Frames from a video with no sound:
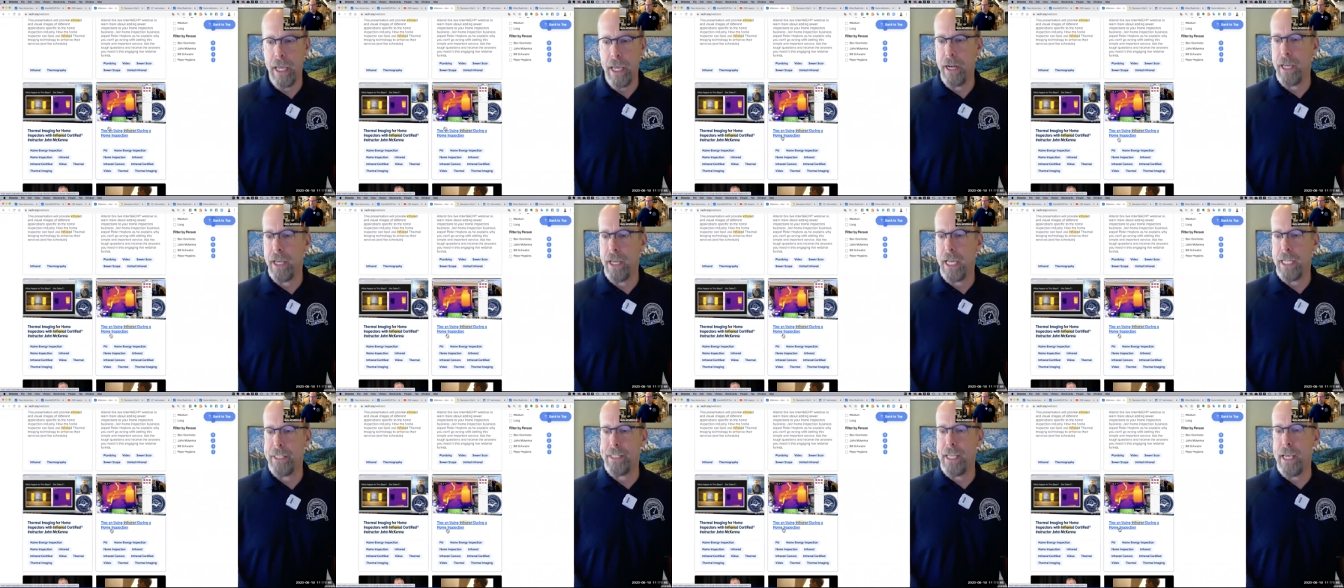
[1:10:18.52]

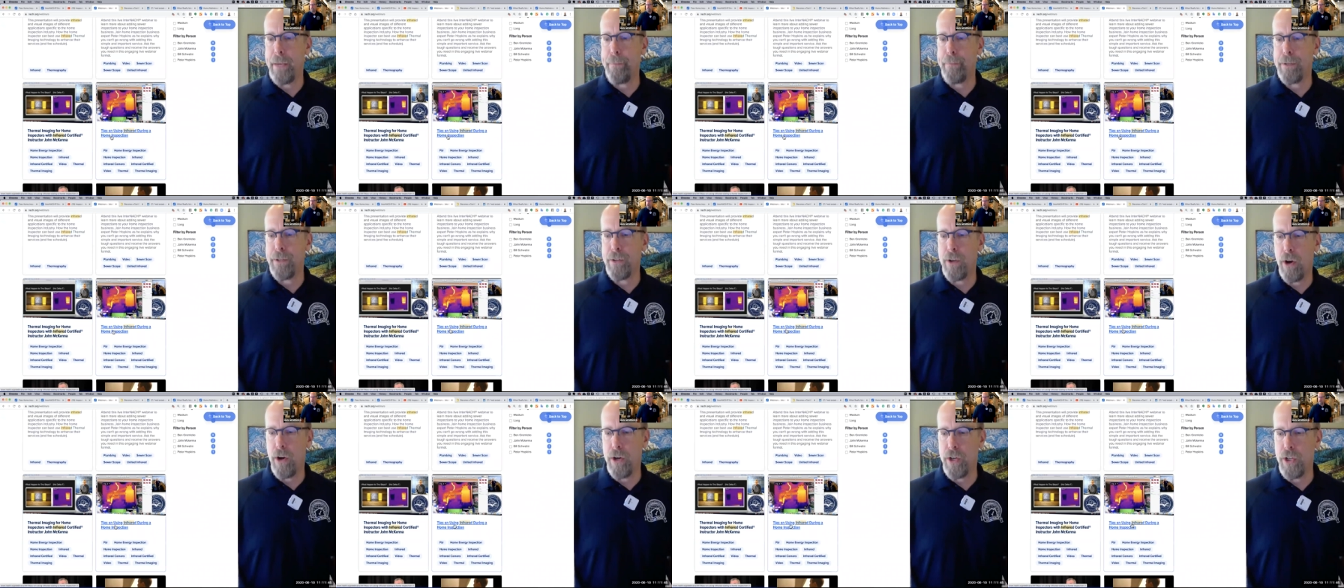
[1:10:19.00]
it's tips
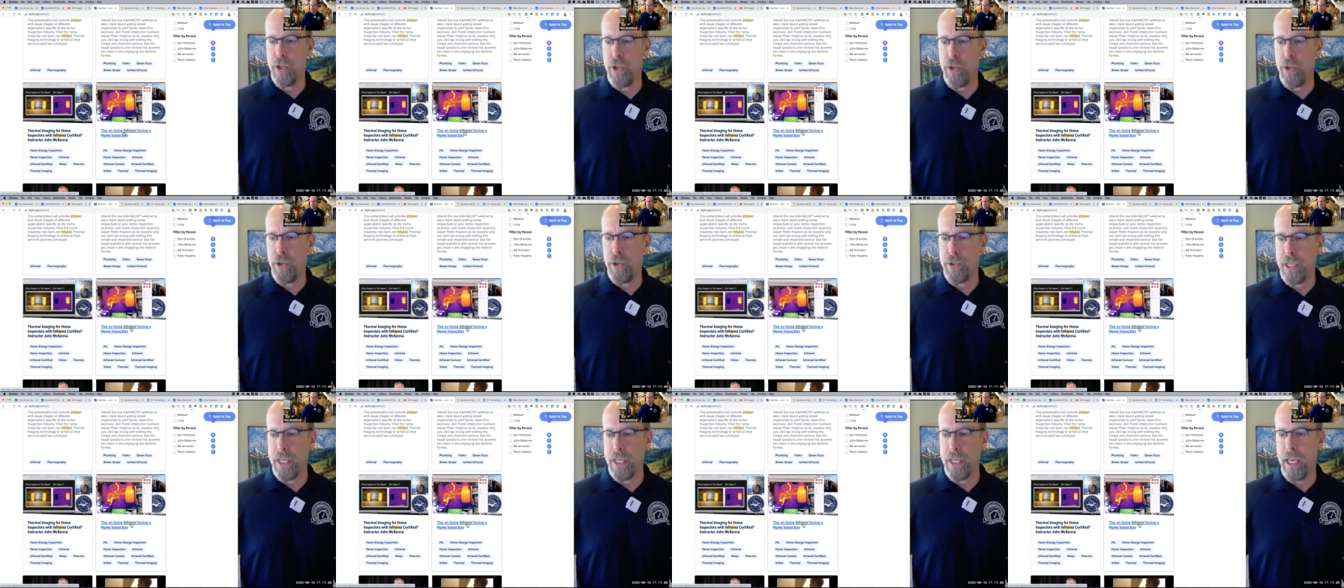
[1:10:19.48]
on
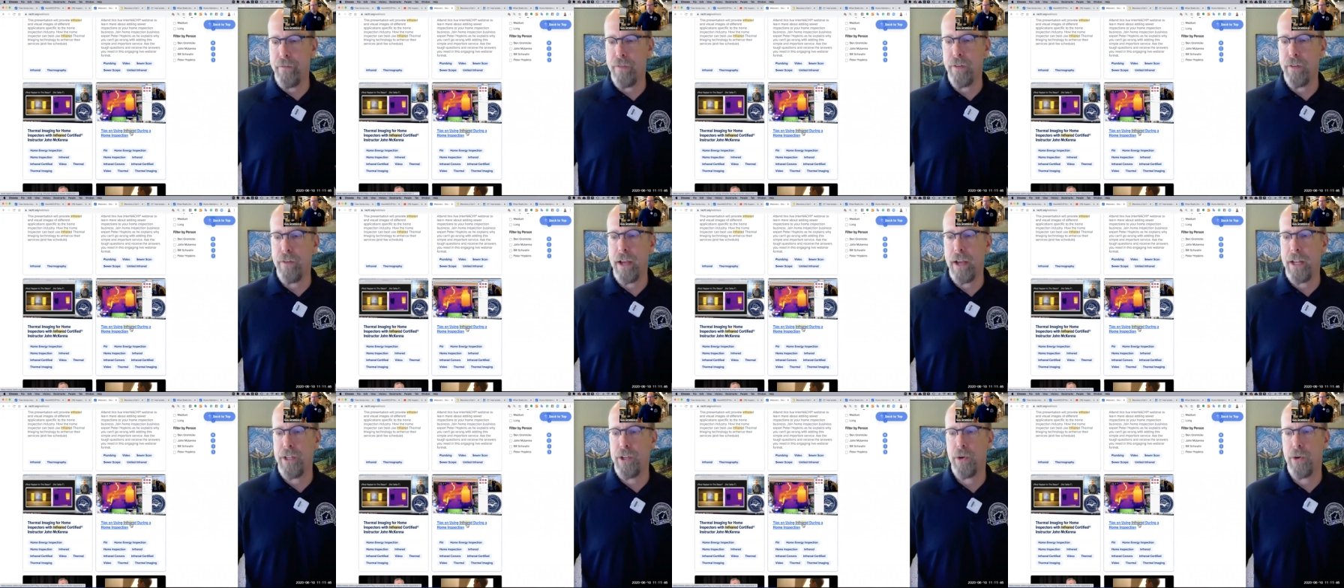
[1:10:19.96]
using
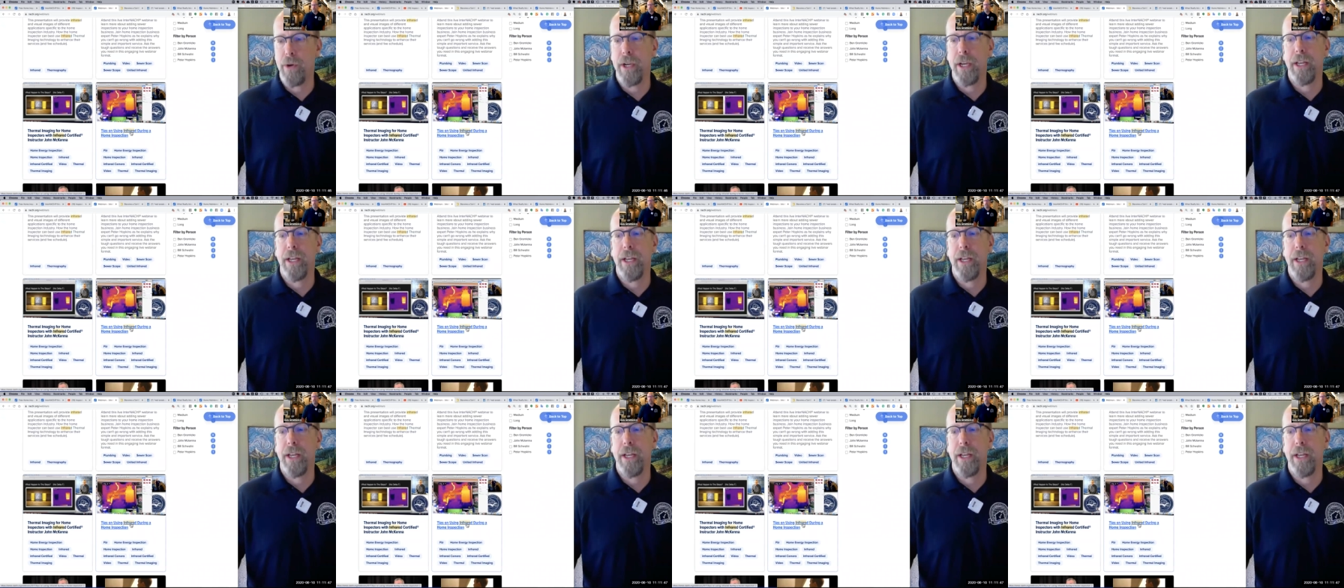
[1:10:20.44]
infrared during an